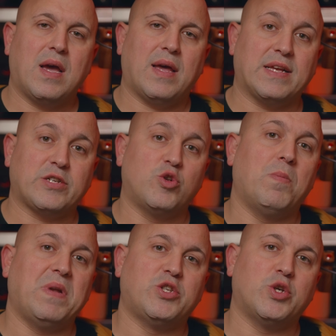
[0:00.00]
and that's
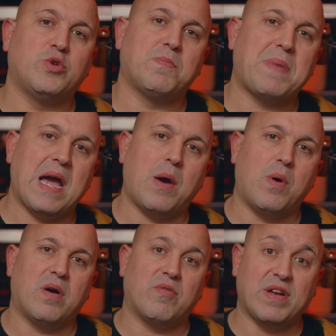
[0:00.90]
normally due to
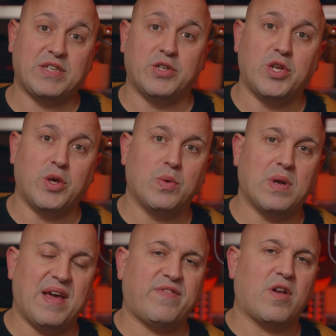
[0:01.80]
power residue
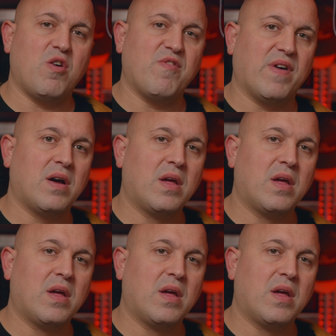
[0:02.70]
left over